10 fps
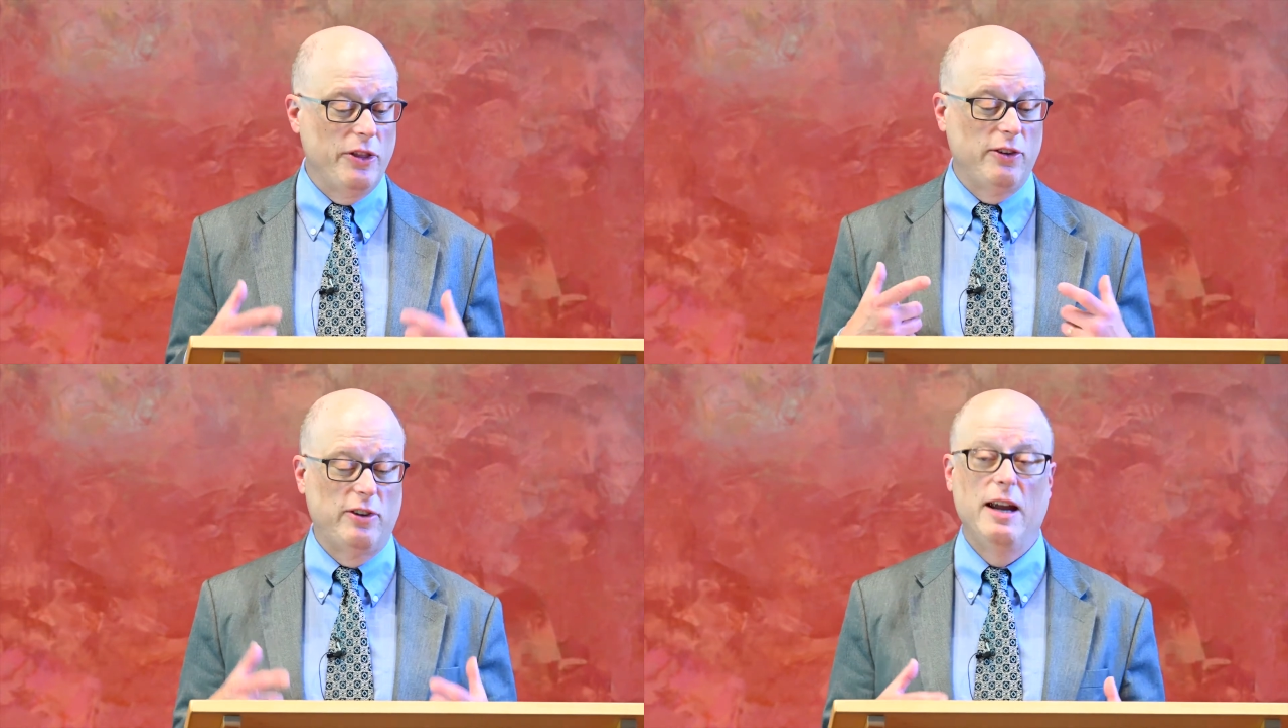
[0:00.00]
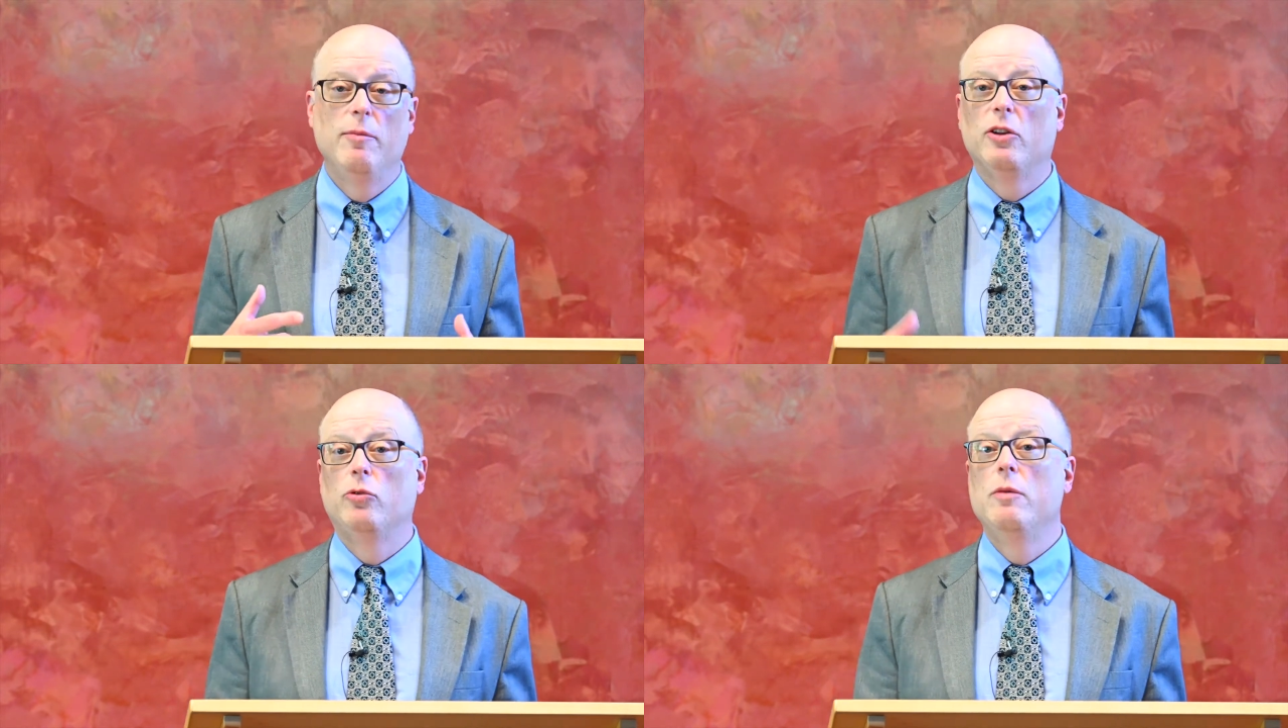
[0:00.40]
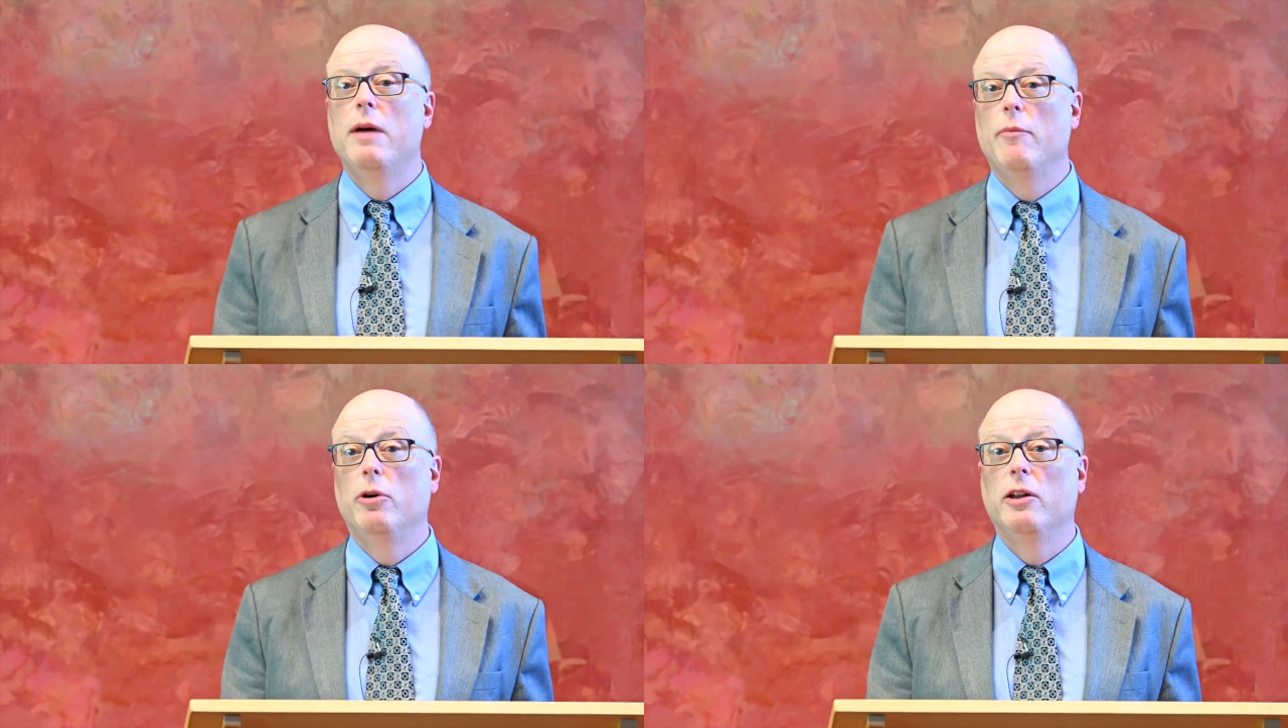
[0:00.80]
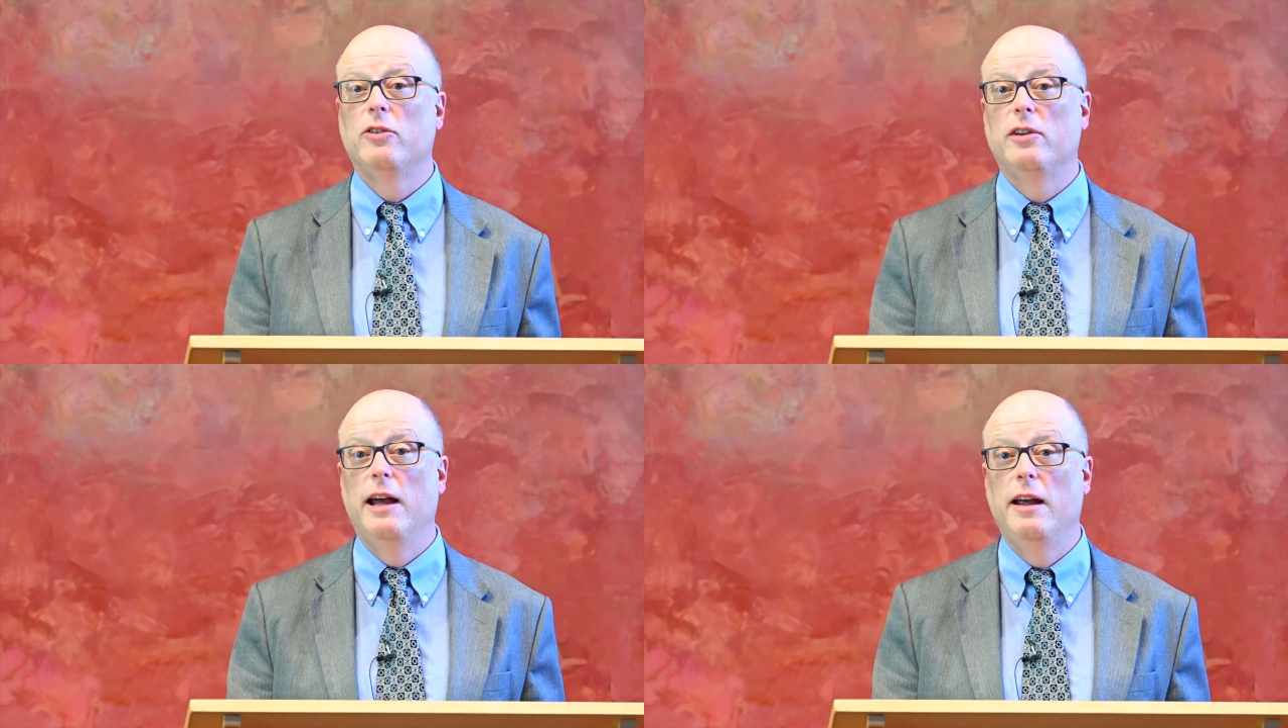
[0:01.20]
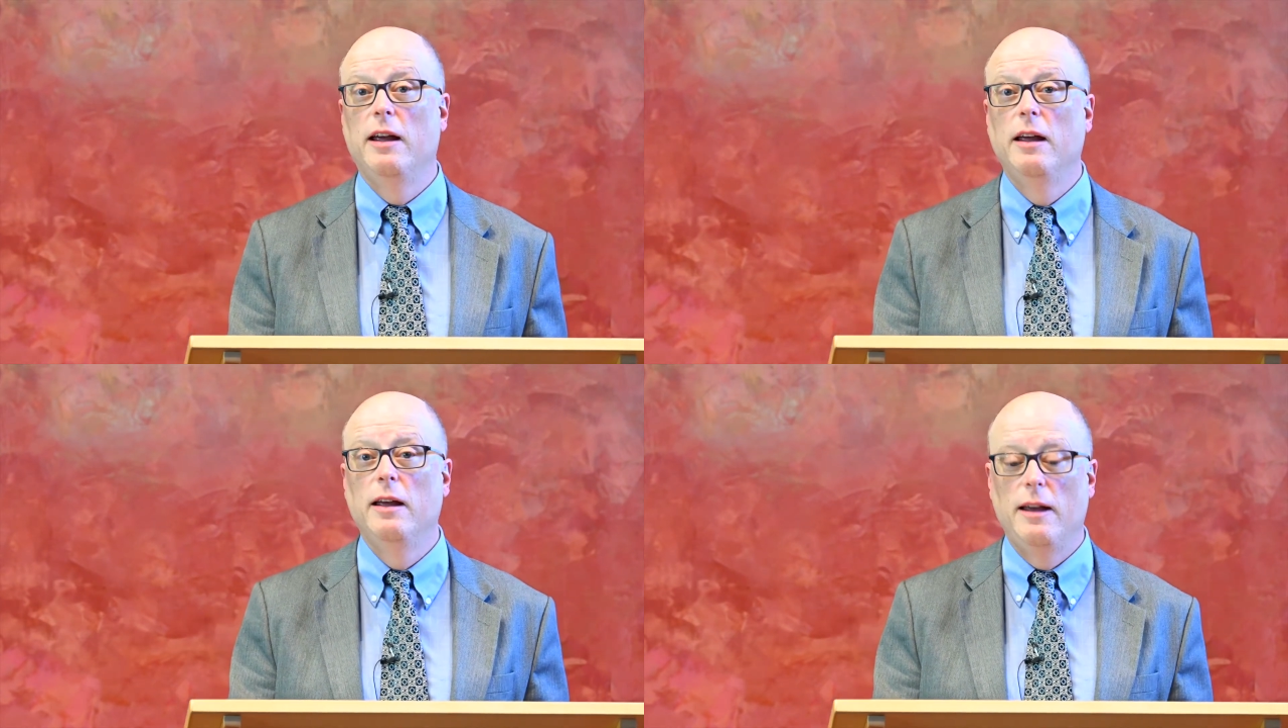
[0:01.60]
the same as Remembrance Day
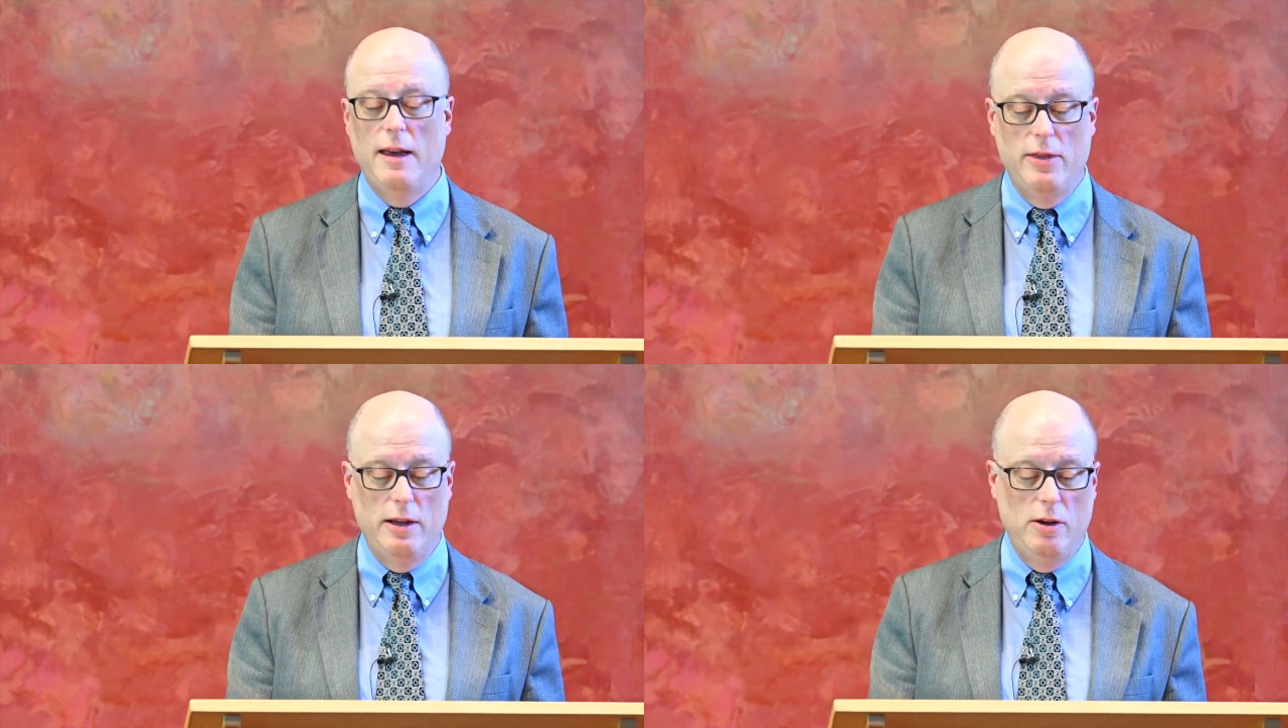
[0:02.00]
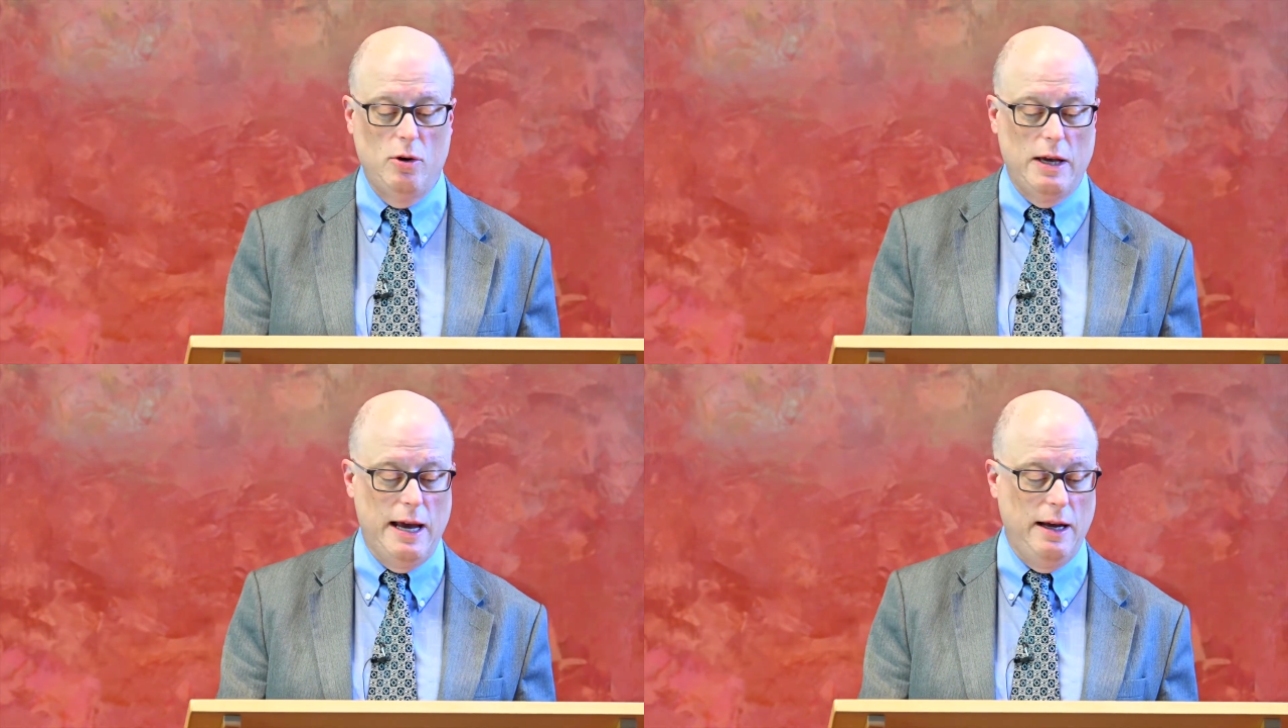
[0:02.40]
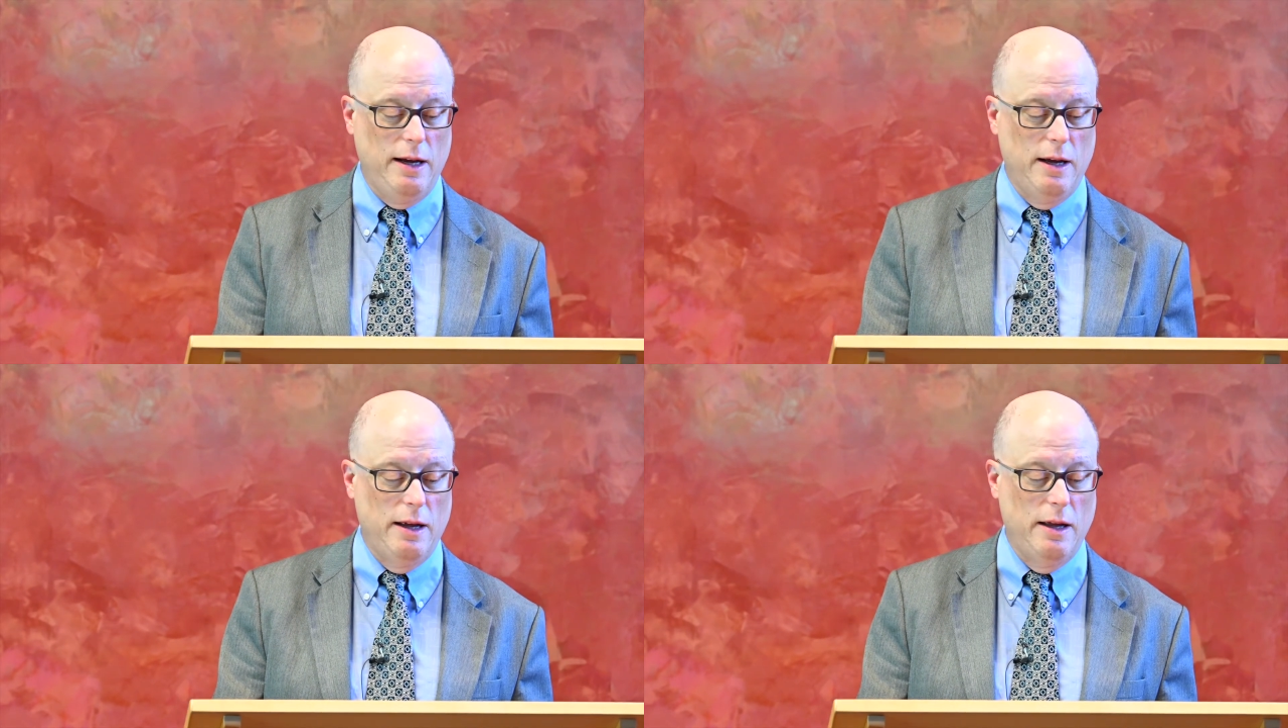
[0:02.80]
in the UK.